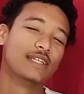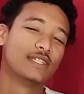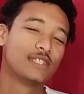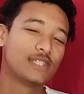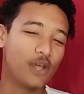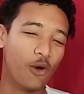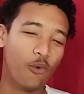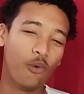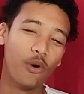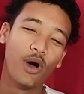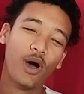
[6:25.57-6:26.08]

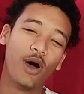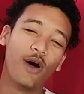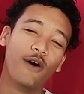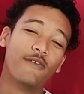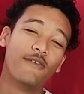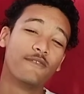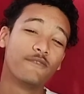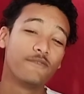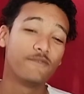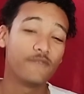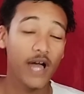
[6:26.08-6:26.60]
So
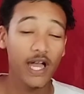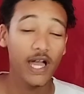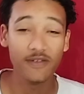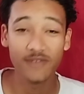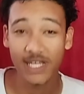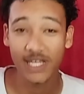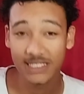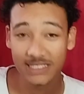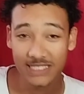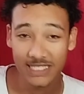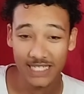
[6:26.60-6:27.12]

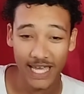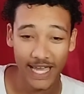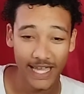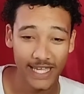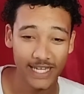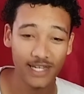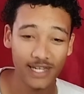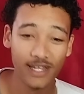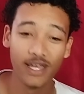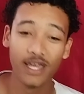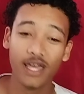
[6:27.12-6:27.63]

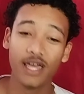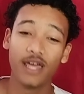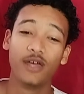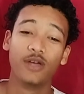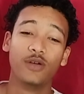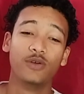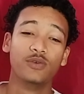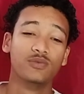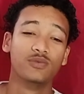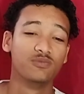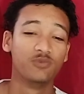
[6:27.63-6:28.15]
599,
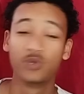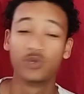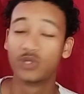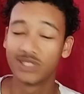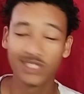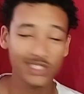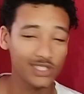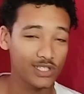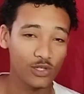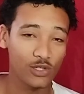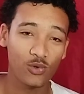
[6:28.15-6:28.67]
we're
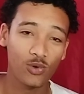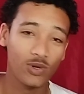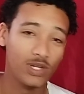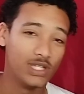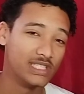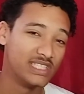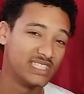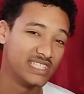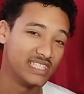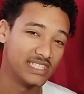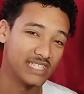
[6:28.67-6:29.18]
just gonna call
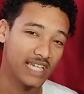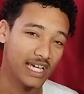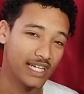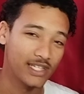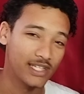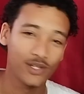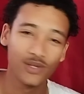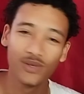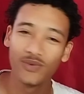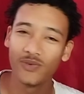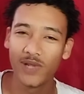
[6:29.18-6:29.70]
it
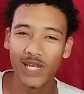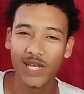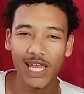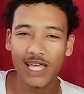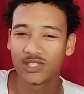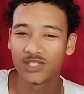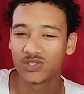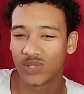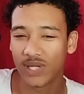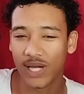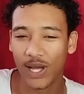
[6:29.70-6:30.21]
600, we
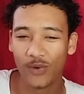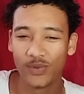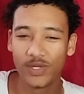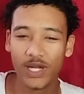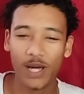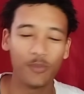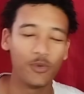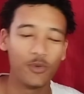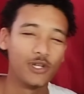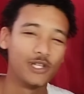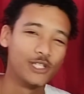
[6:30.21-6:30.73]
like to round
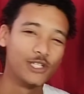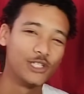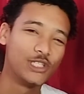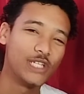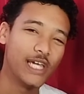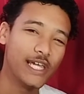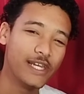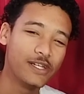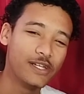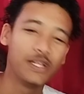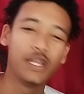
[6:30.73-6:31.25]
up on the
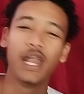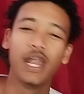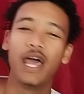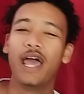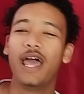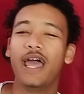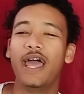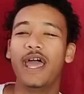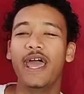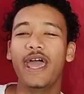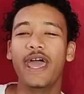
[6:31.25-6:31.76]
channel,
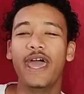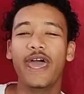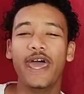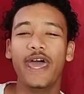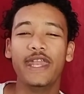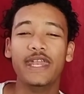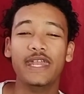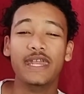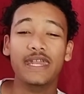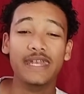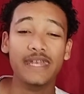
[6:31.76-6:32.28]

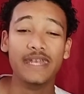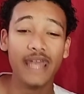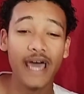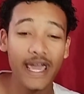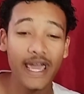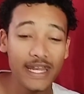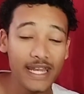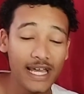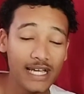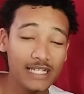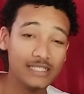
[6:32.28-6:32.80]
and
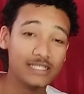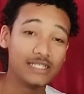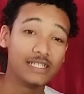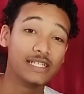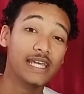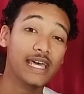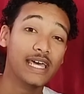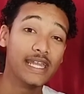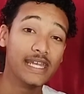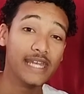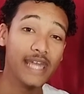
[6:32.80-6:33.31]

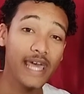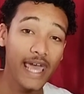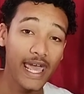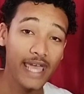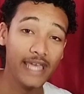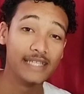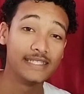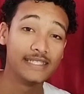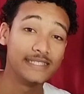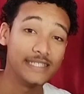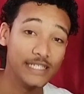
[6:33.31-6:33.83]

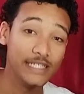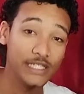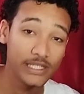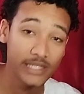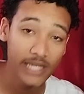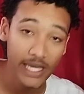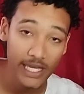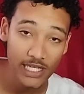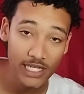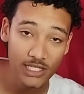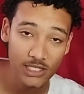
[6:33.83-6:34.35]
980
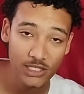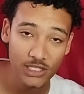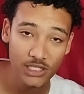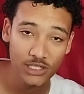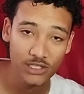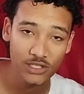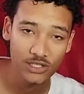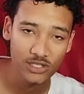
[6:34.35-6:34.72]
kgs.